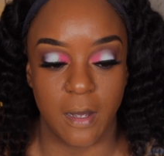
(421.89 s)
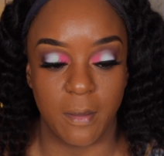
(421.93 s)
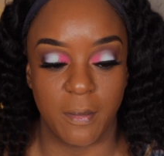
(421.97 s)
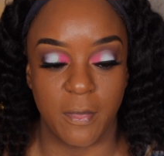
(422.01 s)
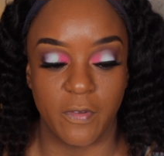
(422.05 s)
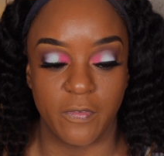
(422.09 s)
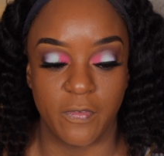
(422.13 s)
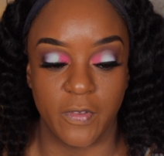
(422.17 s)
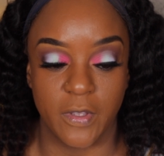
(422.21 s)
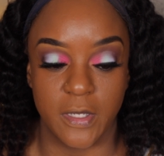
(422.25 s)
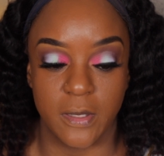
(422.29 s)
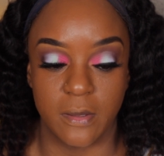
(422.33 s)
how my
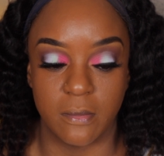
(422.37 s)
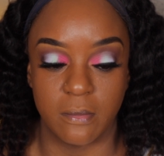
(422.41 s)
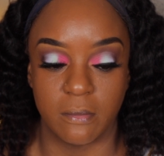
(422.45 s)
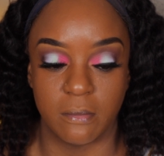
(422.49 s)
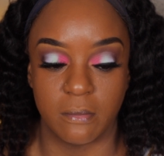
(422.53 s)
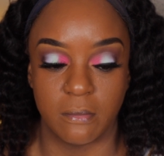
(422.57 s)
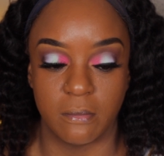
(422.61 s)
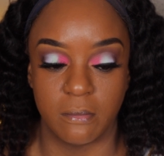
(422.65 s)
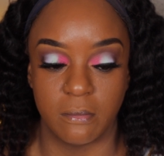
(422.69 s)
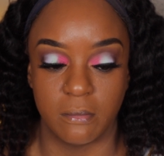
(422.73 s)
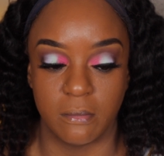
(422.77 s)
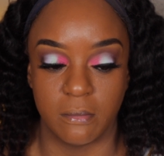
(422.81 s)
face.
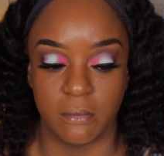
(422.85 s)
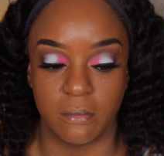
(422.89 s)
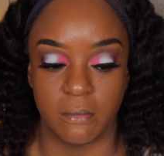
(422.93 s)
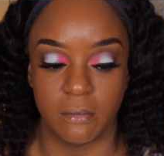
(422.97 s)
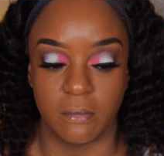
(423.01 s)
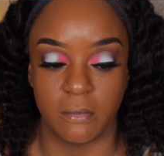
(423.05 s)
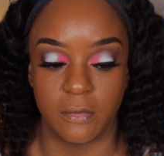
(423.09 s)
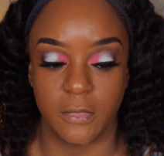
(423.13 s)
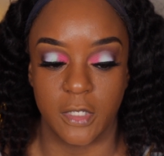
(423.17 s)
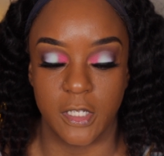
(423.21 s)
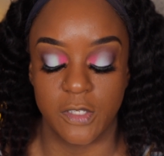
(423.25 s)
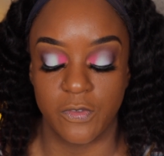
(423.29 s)
Hmm,
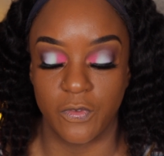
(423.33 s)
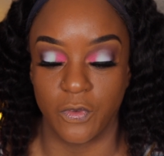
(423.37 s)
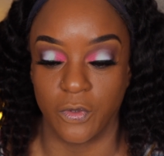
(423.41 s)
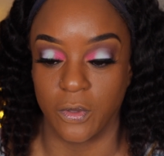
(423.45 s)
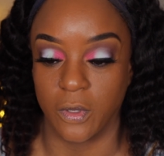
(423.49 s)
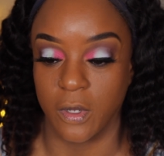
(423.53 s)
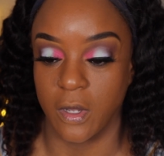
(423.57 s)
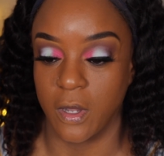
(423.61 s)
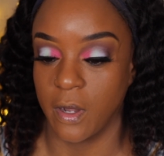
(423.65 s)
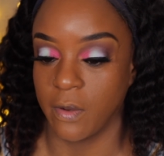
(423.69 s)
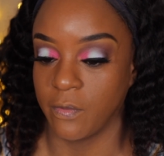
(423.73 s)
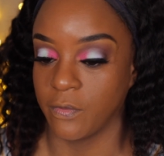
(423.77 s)
that's full
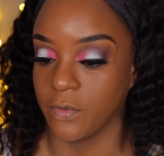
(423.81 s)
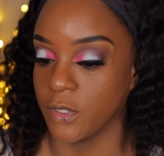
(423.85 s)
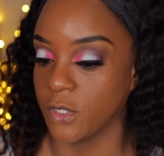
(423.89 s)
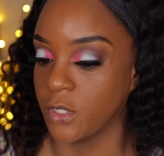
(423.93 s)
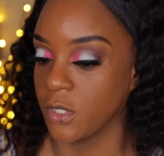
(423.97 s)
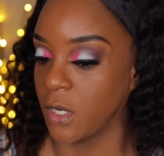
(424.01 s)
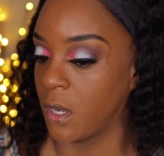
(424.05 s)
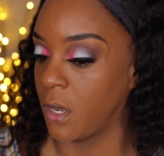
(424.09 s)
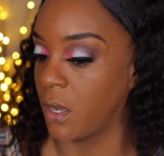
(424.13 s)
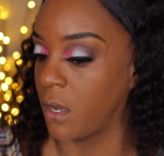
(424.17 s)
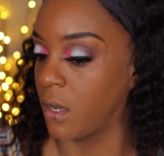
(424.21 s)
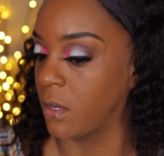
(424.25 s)
coverage,
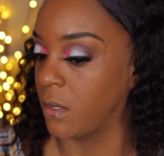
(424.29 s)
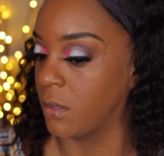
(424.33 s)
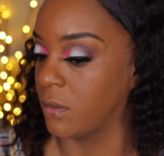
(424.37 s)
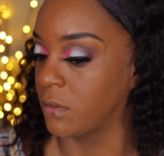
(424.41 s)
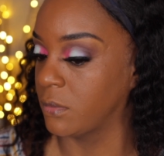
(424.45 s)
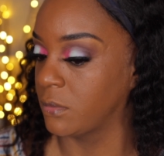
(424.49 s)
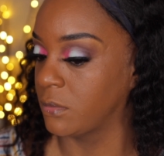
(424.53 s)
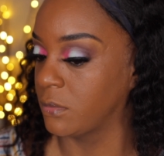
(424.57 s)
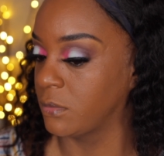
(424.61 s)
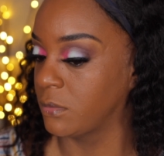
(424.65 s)
huh?